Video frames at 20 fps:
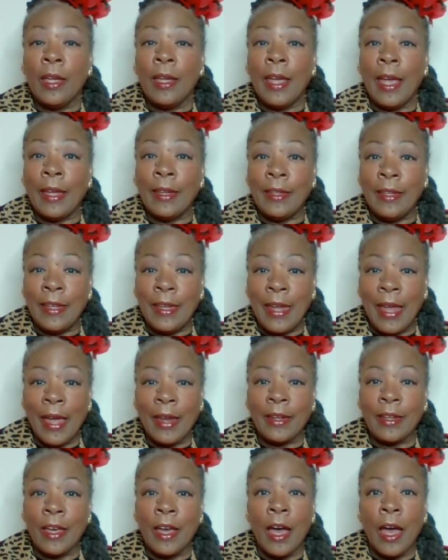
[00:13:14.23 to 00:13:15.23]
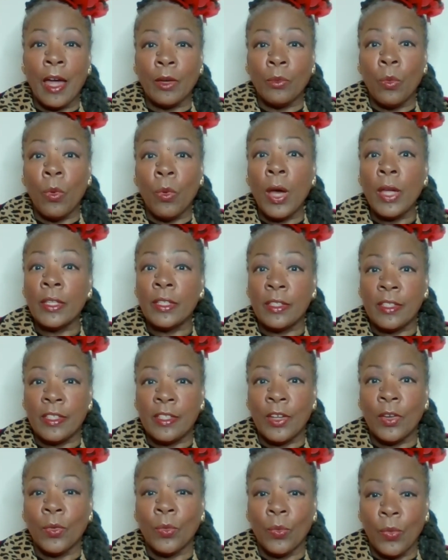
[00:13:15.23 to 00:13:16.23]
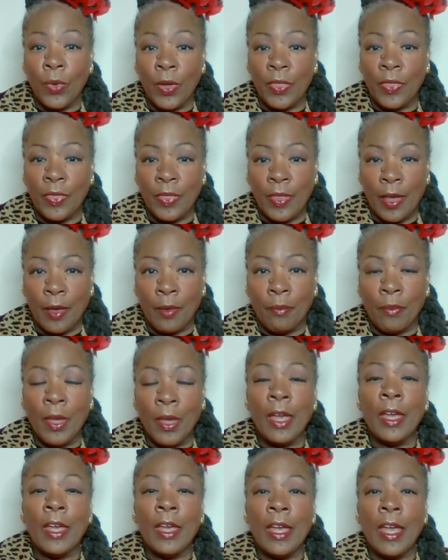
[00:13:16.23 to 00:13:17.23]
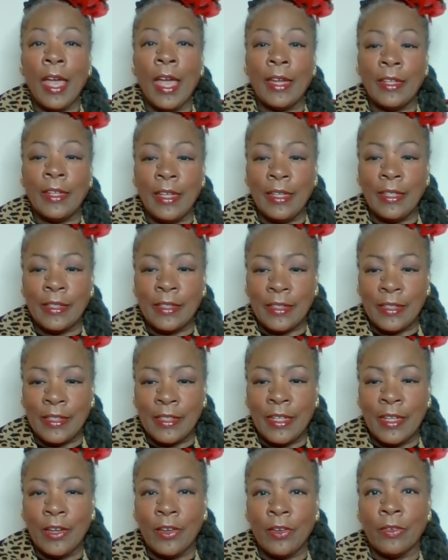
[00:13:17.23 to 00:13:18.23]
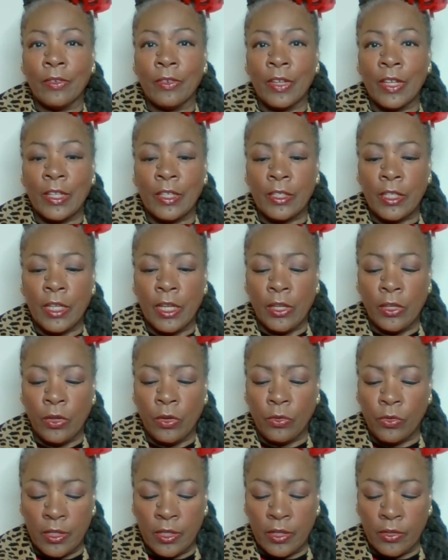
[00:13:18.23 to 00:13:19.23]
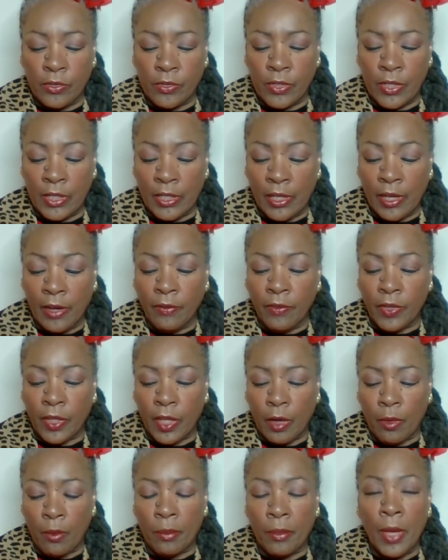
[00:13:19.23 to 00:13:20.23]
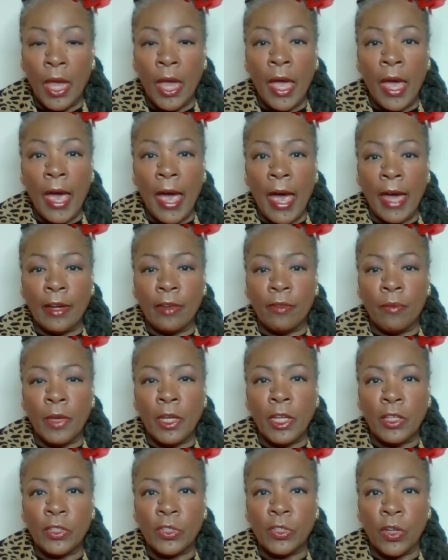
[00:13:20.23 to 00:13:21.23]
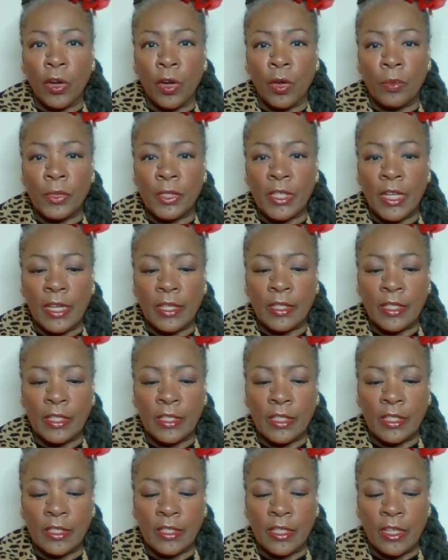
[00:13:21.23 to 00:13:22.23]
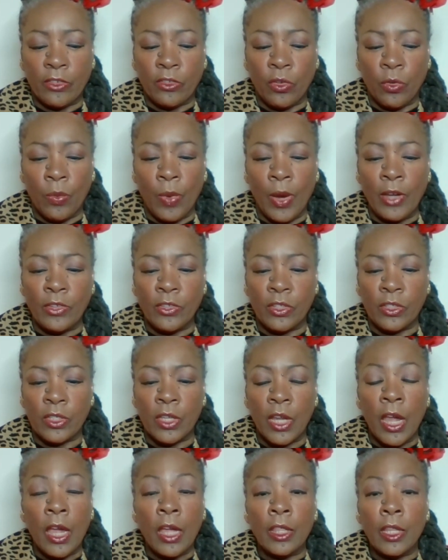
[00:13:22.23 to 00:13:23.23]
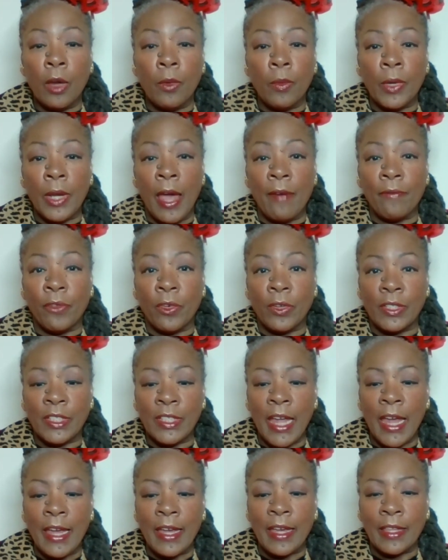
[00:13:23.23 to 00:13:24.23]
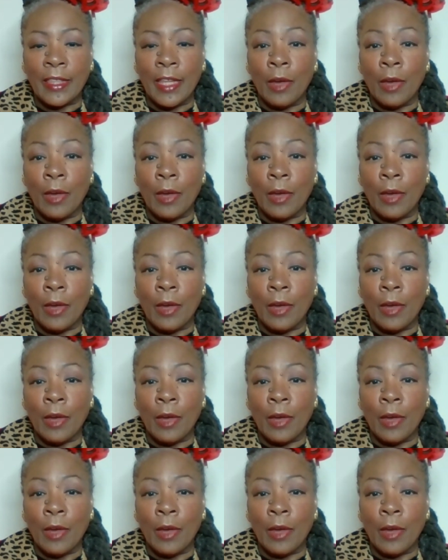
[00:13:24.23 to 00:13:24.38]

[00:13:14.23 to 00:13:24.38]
And yet God was still with them, and he still continued to deliver them out of many circumstances and situations. They were not forsaken.